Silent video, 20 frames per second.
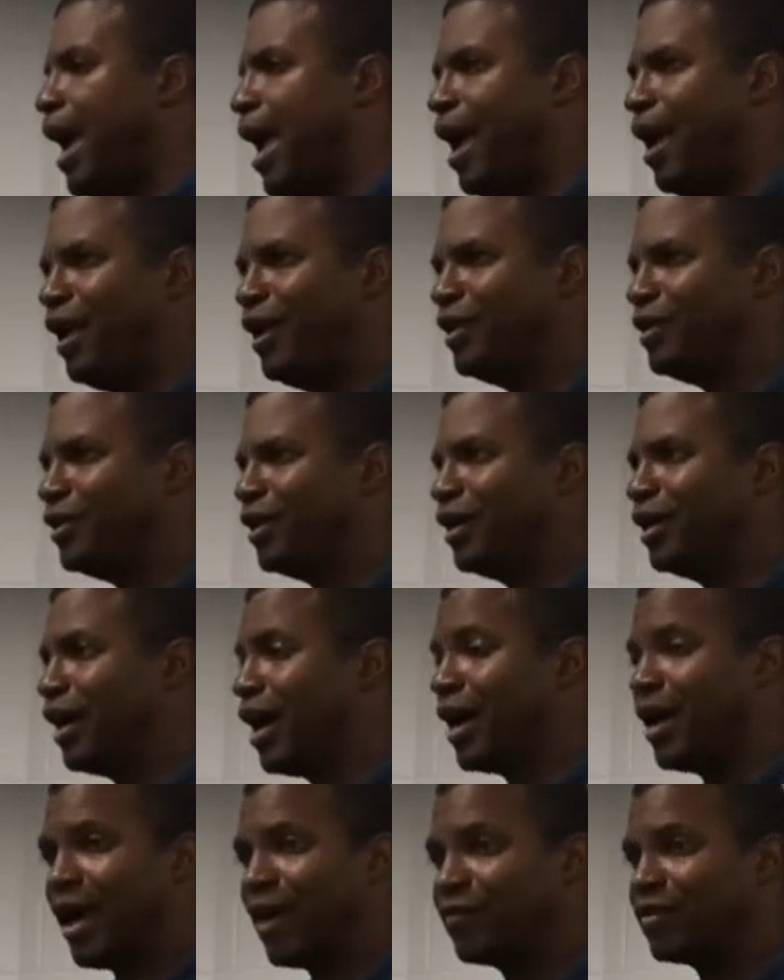And
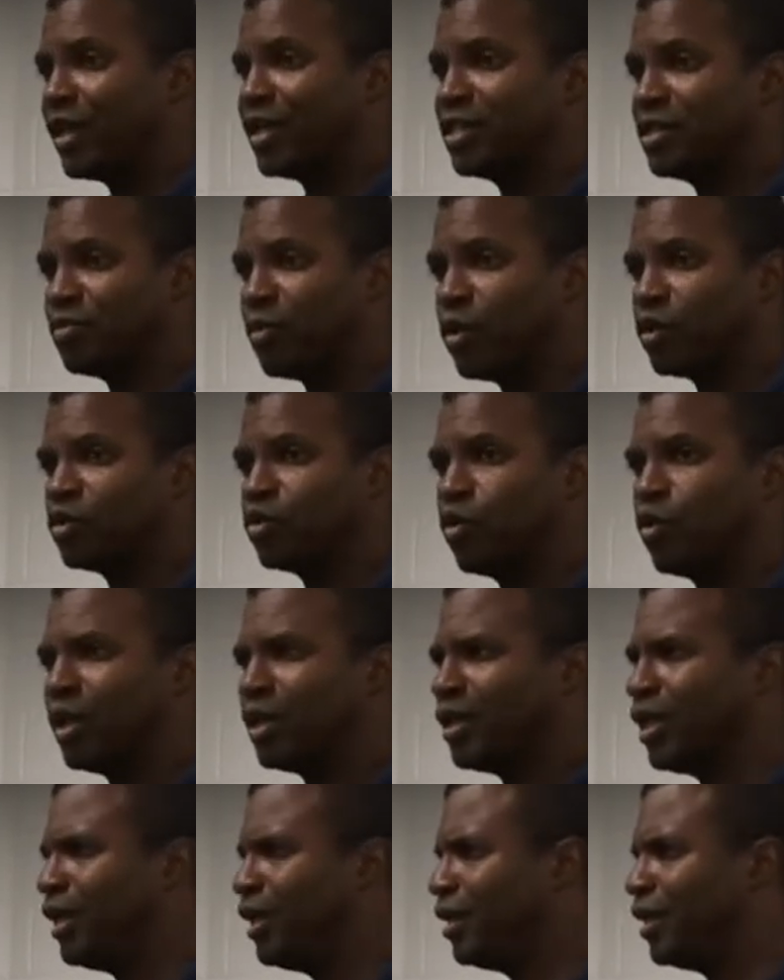I spoke to
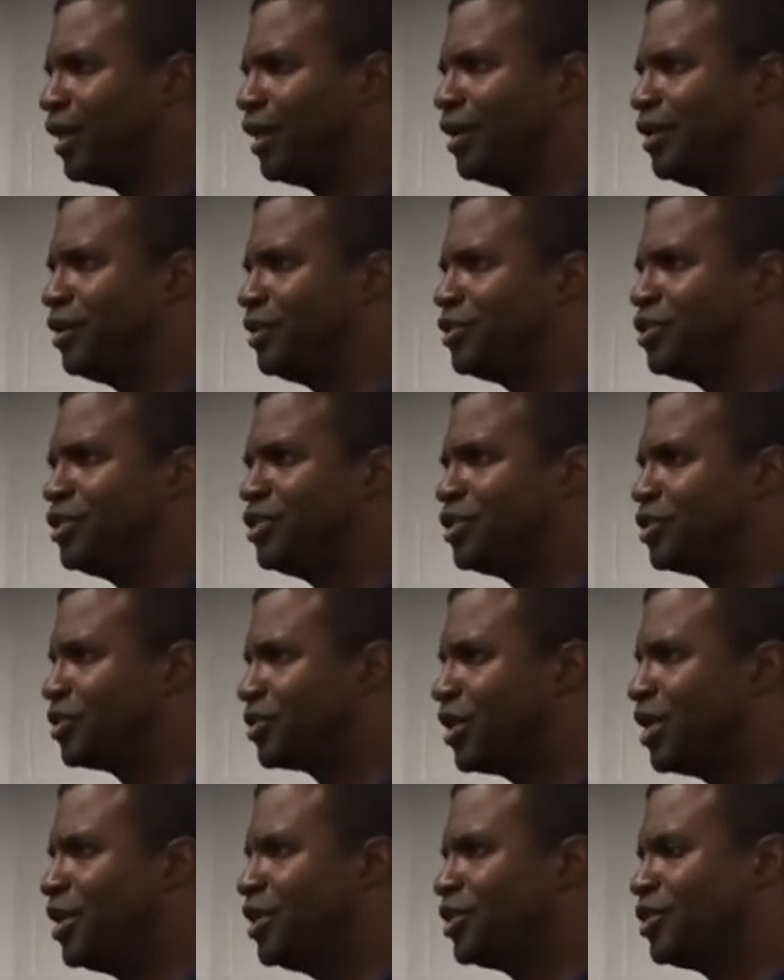one lady, and
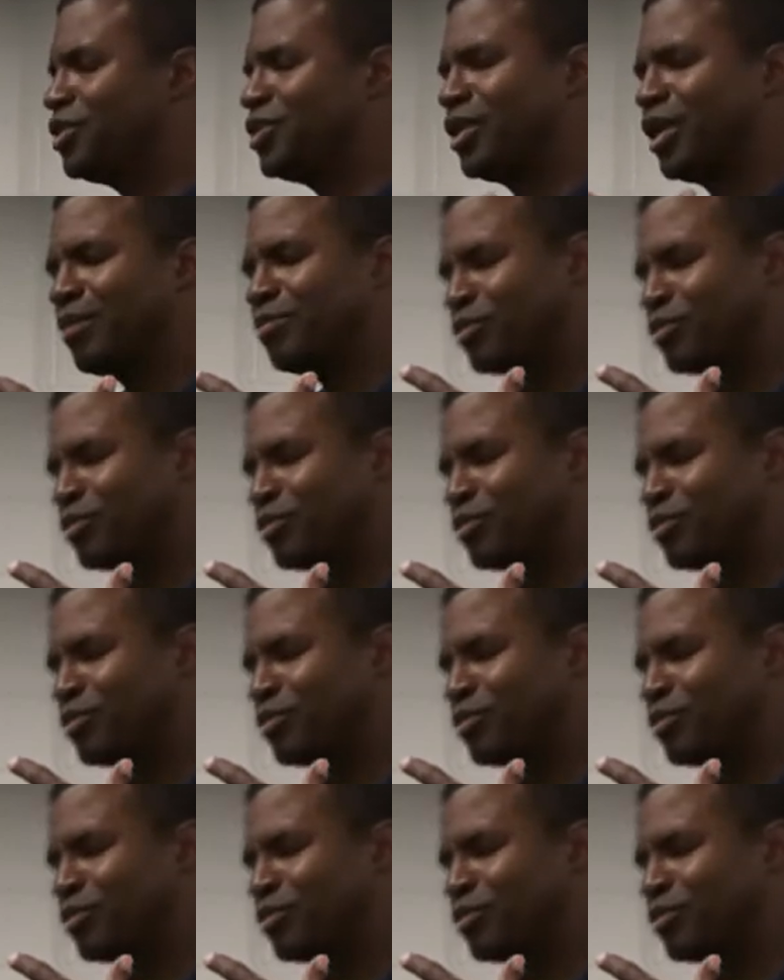she said,